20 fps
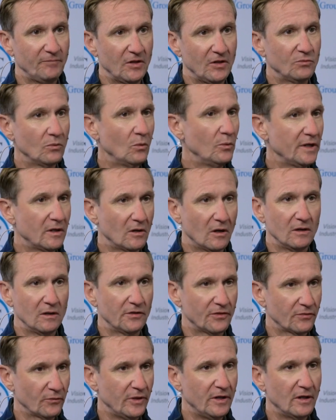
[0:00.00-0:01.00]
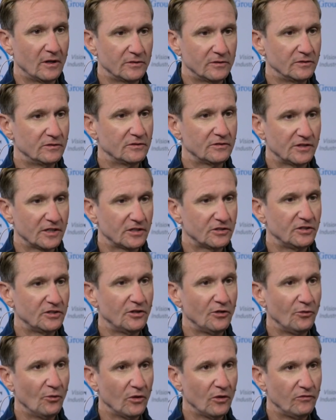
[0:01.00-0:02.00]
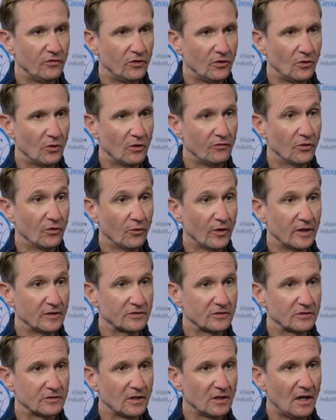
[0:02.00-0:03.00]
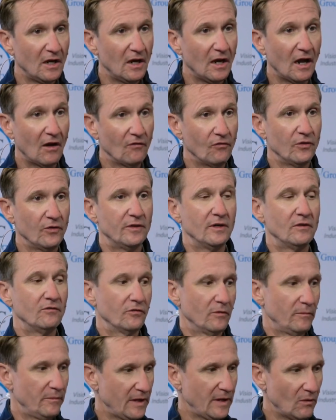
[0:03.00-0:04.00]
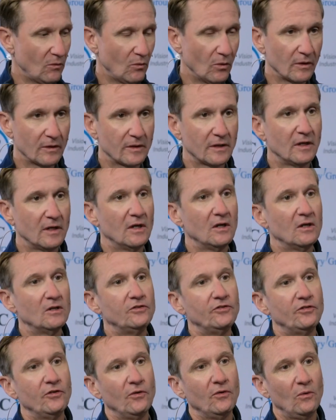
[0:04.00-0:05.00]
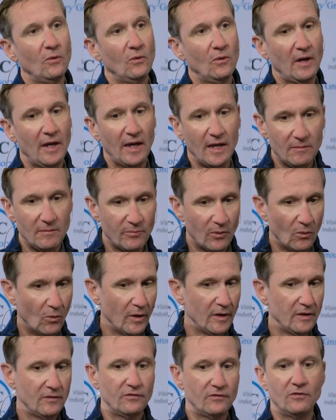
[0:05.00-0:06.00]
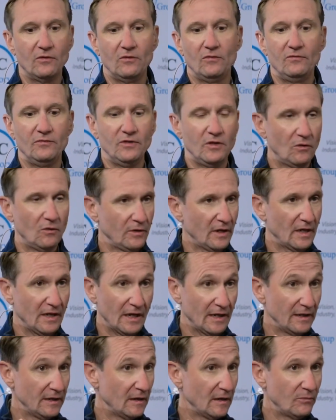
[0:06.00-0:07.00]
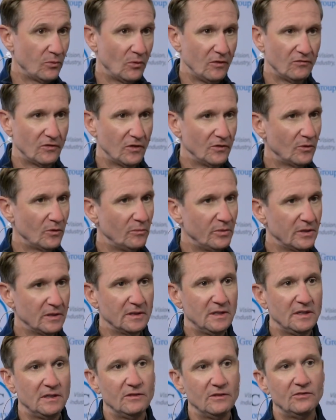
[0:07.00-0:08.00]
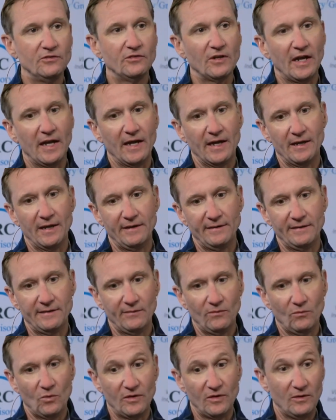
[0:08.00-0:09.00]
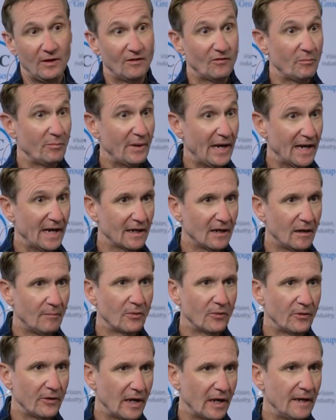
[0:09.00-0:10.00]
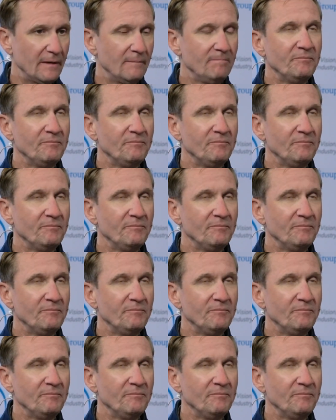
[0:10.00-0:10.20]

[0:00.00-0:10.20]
is what we call a 360-degree view of your risks. Everything from network to endpoint to, on the endpoint vulnerabilities and whether you have a backup or not.